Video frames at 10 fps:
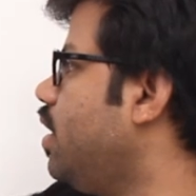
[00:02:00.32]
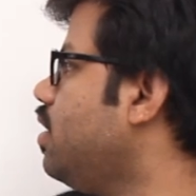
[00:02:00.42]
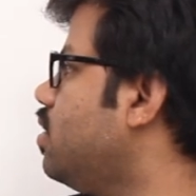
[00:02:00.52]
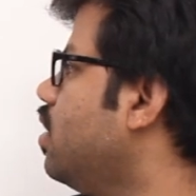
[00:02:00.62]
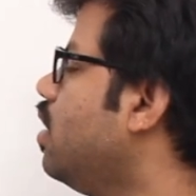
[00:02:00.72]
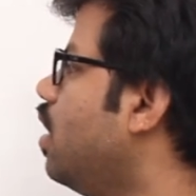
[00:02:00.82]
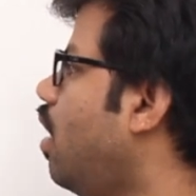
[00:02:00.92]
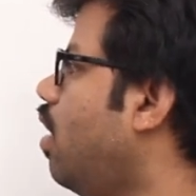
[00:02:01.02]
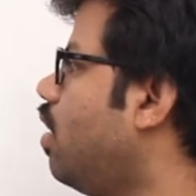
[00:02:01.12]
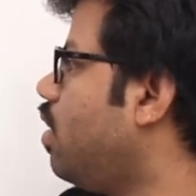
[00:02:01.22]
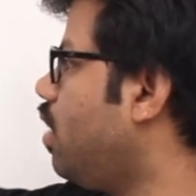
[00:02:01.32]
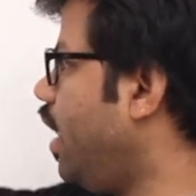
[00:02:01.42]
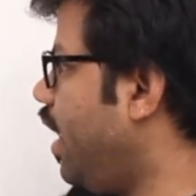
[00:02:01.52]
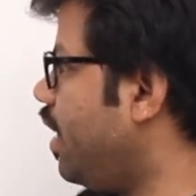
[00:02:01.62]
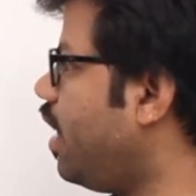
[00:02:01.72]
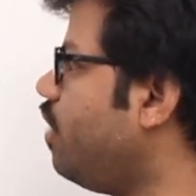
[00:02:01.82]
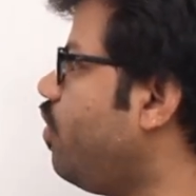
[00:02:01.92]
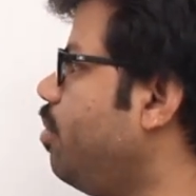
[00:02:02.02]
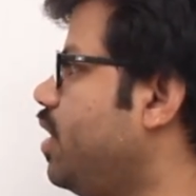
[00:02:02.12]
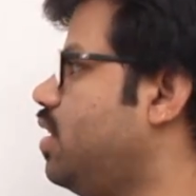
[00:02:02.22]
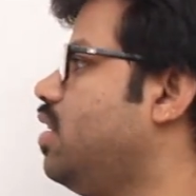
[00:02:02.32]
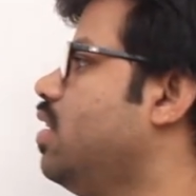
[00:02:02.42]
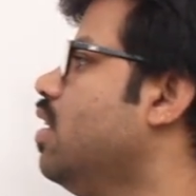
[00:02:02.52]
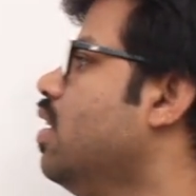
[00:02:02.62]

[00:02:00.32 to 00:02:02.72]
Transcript: things are area information.